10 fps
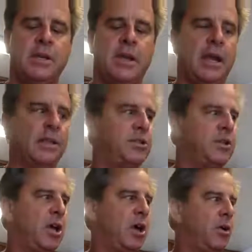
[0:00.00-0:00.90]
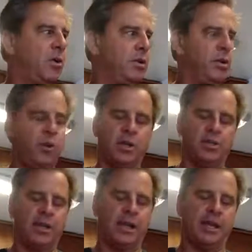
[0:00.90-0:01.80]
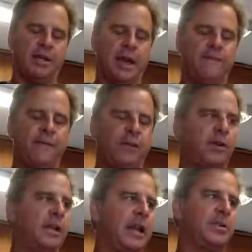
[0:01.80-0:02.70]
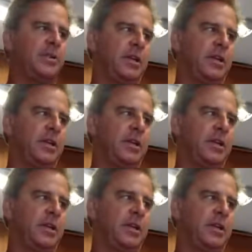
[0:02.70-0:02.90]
Yeah, and so you can take a knife and you can actually